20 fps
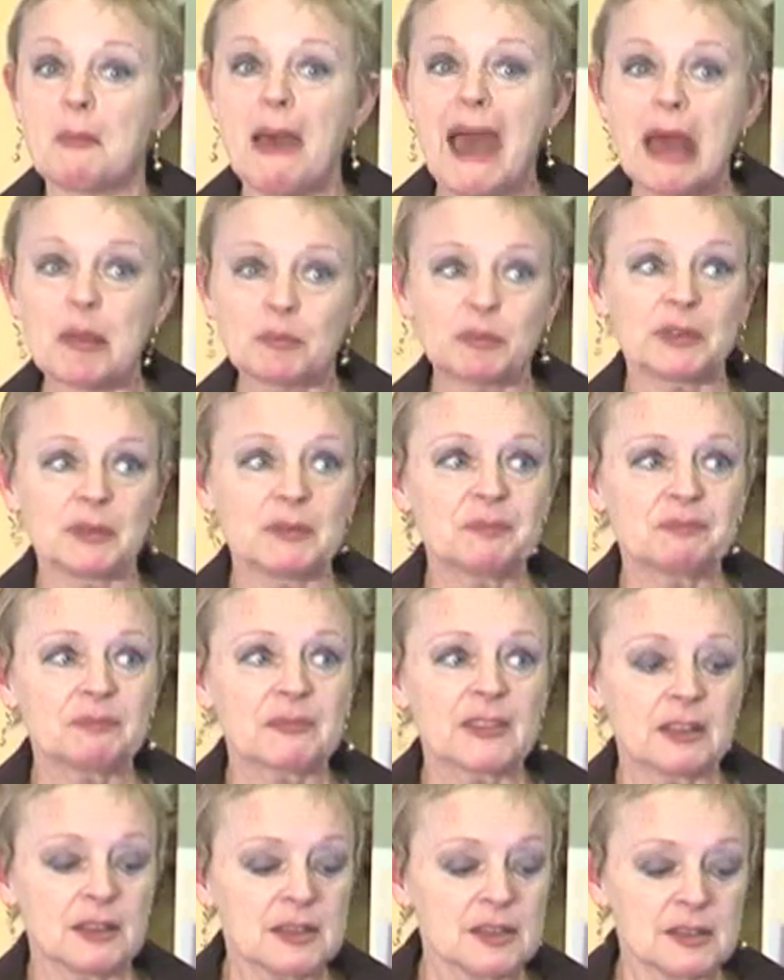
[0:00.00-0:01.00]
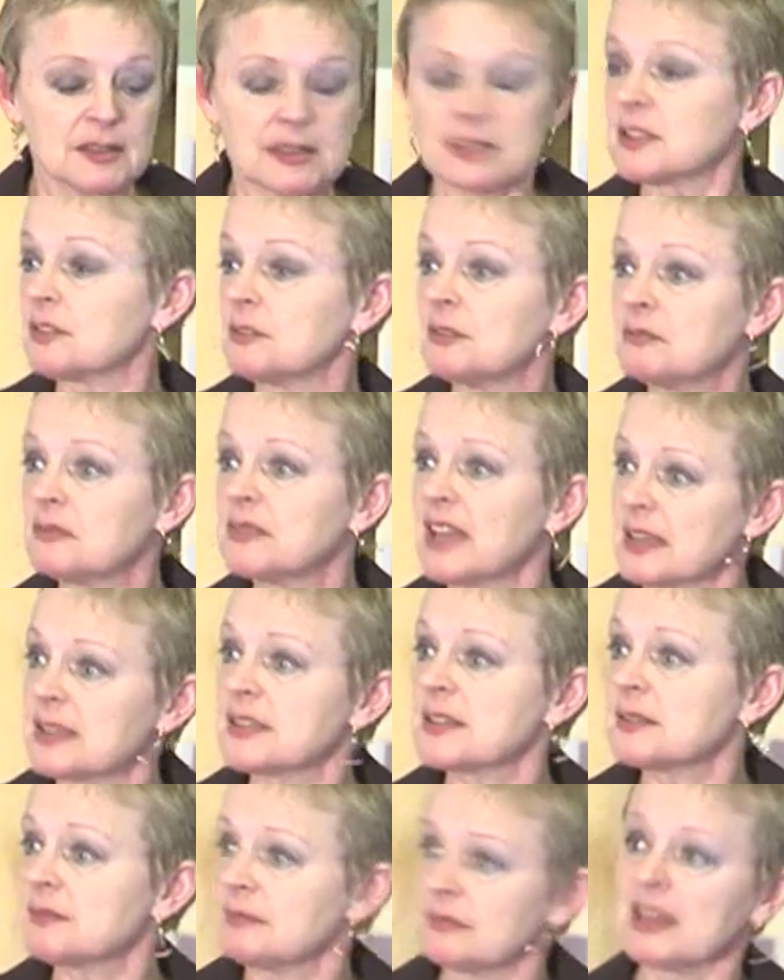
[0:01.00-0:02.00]
map. So
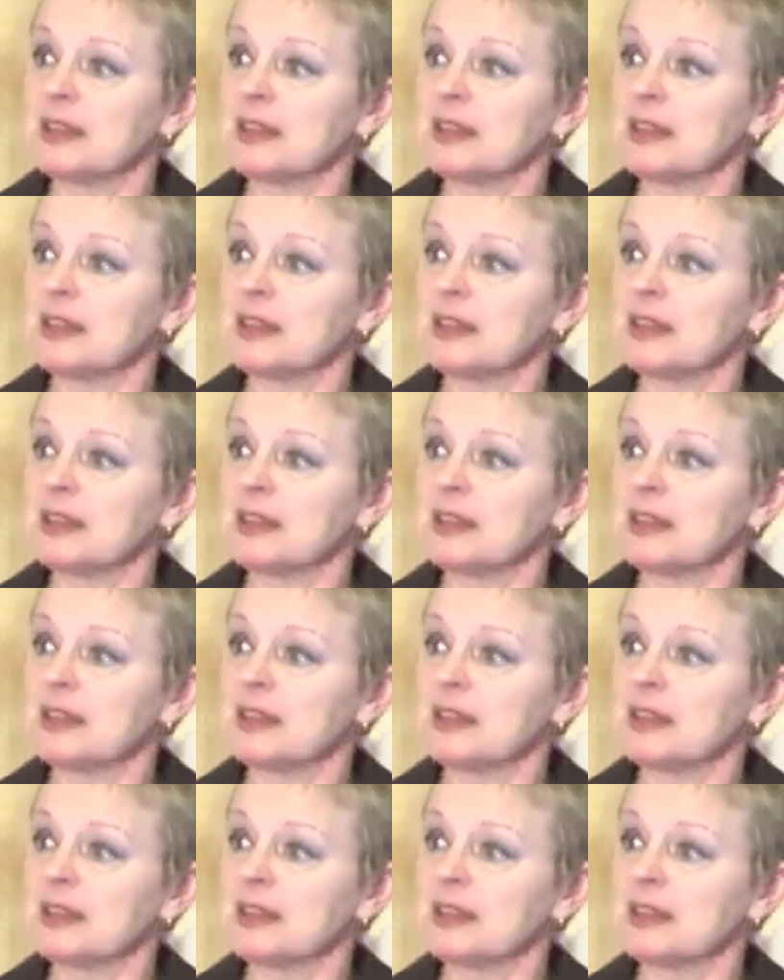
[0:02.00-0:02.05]
that's